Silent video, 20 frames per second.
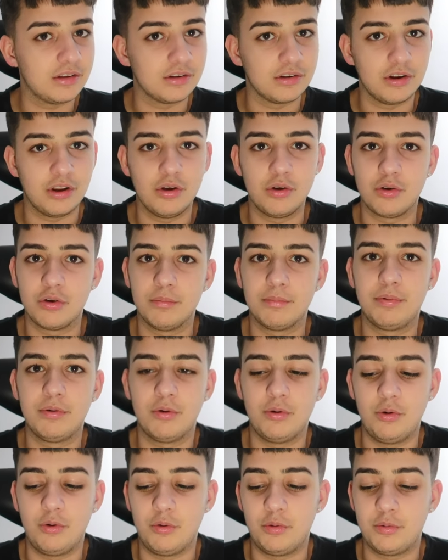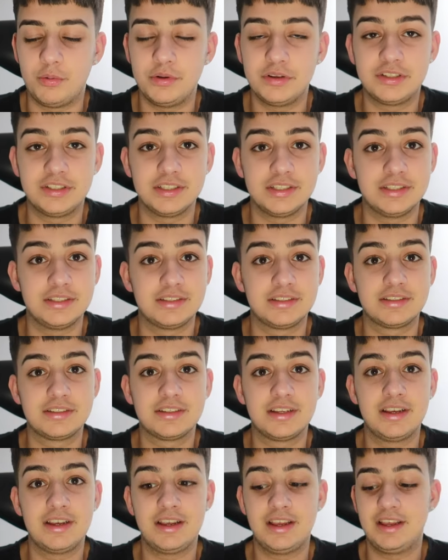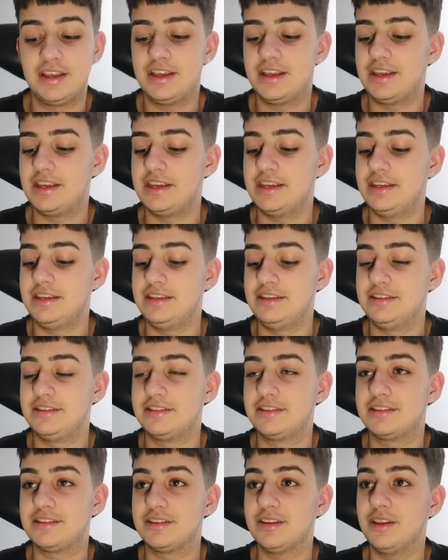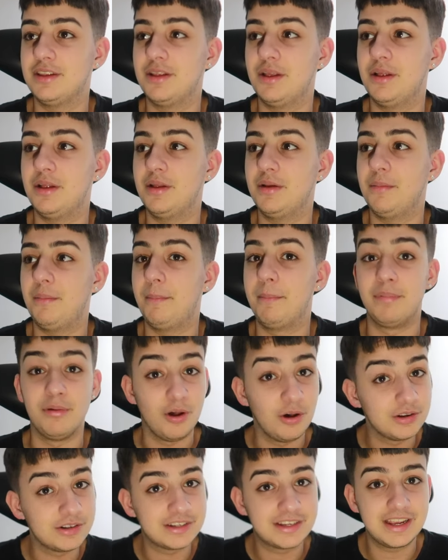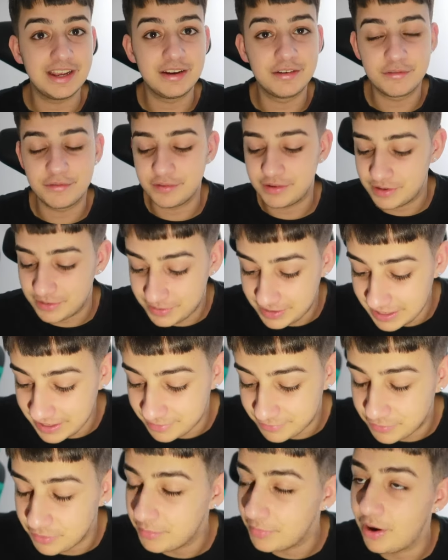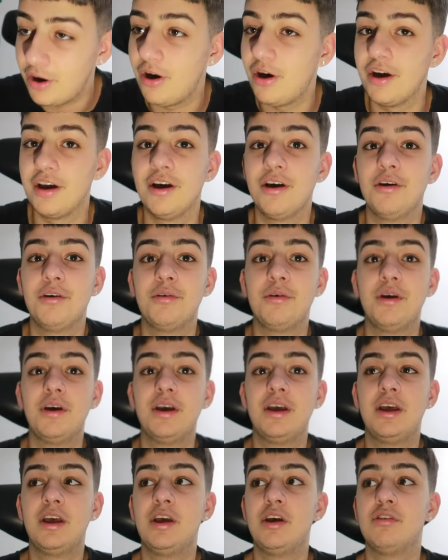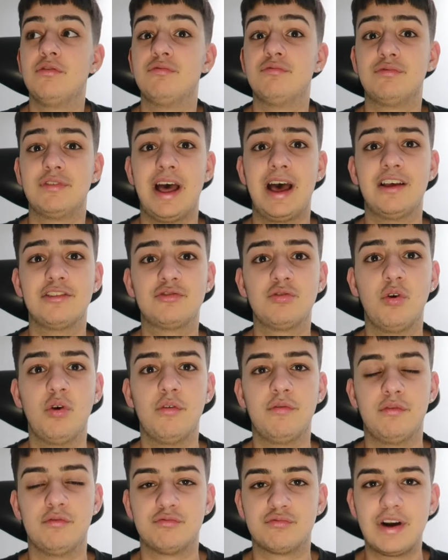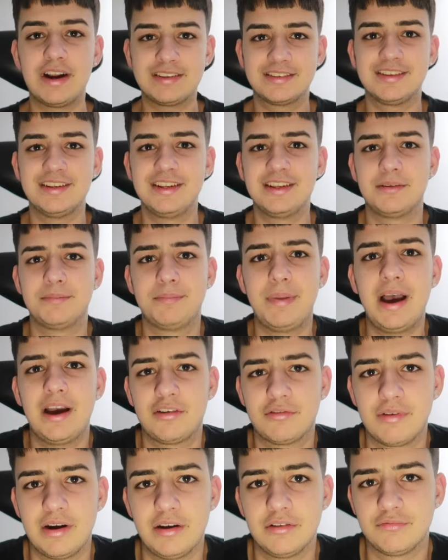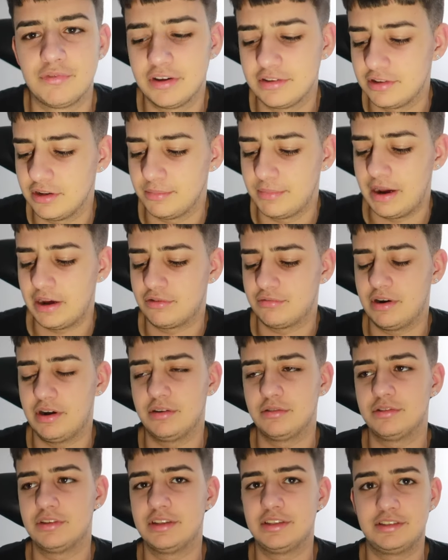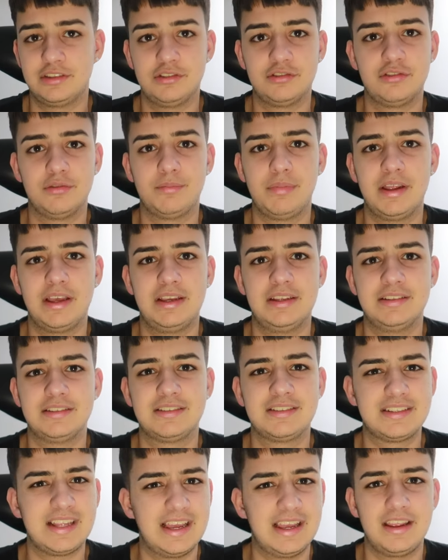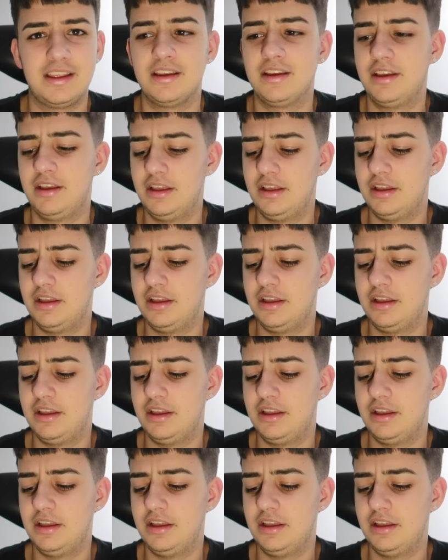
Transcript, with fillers: Logan Paul, which is he's blonde kid, kid from Ohio that sort of wrestling background, wrestler background that has used to play in state.